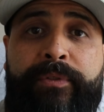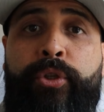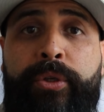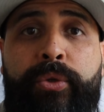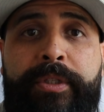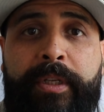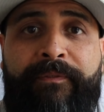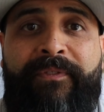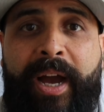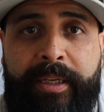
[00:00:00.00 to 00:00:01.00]
to use it
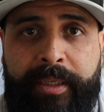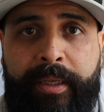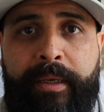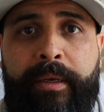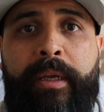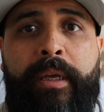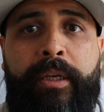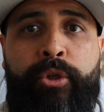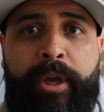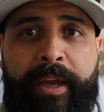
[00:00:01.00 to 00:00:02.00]
wisely.
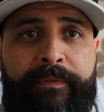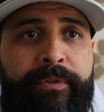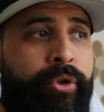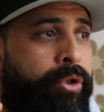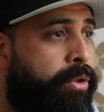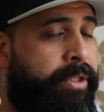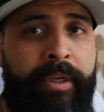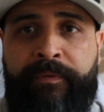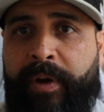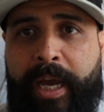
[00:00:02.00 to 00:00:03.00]
You have to use
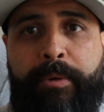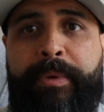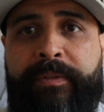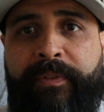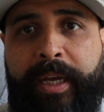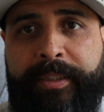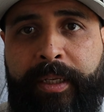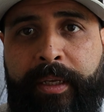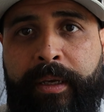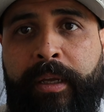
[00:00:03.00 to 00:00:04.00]
the environment
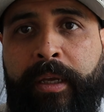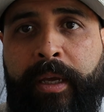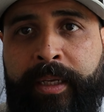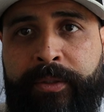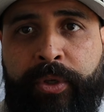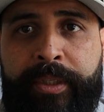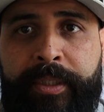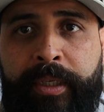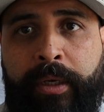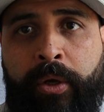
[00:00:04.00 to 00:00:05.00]
wisely. As you can
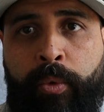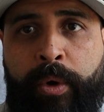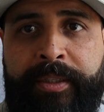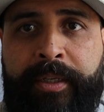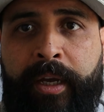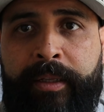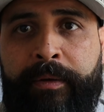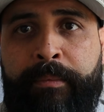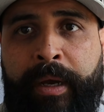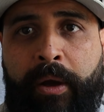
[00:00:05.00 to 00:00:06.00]
see, on the one side,
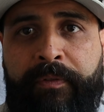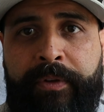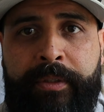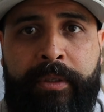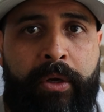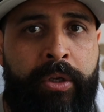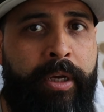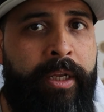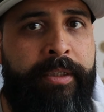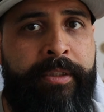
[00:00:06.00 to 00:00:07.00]
my office, on
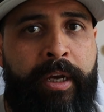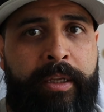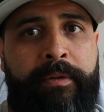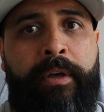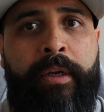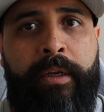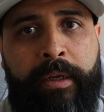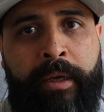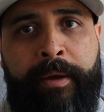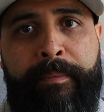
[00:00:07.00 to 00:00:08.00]
the other side,
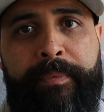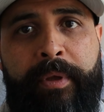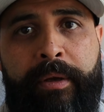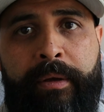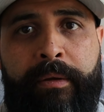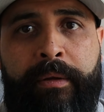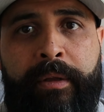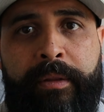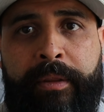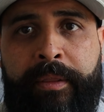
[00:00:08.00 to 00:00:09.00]
the
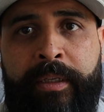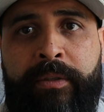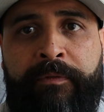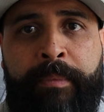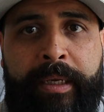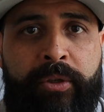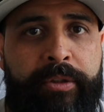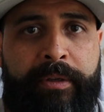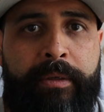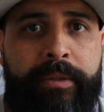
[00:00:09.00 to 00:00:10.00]
things of my
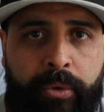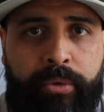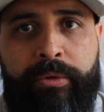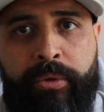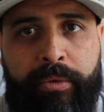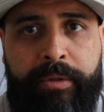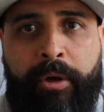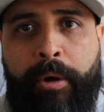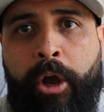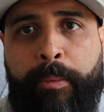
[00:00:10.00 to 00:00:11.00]
daughter, so
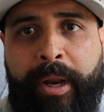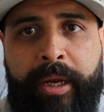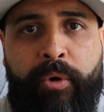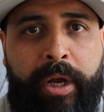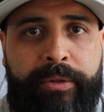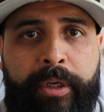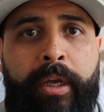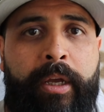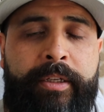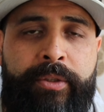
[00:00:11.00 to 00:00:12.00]
her playground.
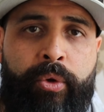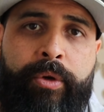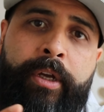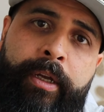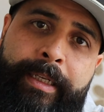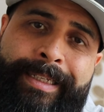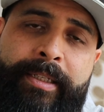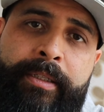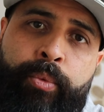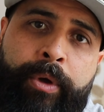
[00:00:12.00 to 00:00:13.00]
So
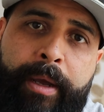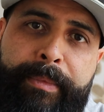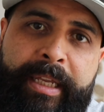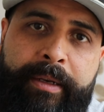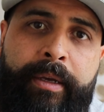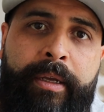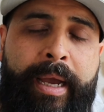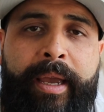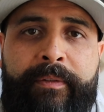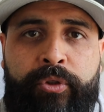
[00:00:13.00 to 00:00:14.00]
this is what I mean.
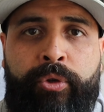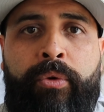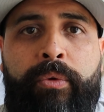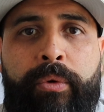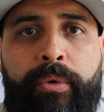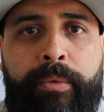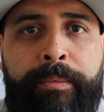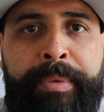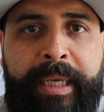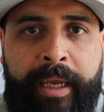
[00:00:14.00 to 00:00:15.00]
I have to
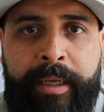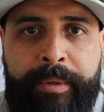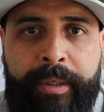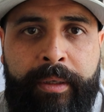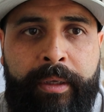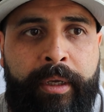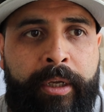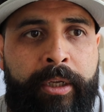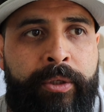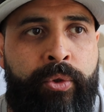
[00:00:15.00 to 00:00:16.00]
be able
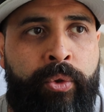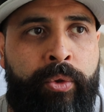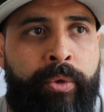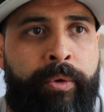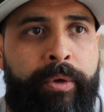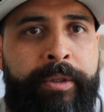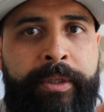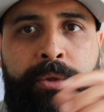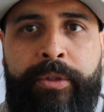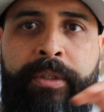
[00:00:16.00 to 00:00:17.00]
to
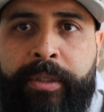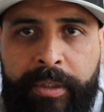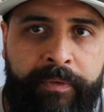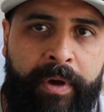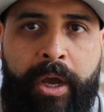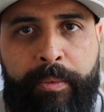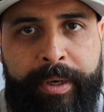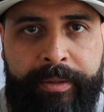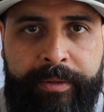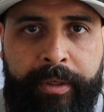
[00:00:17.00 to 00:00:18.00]
use this
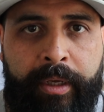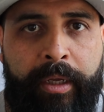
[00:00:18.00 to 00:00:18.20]
environment,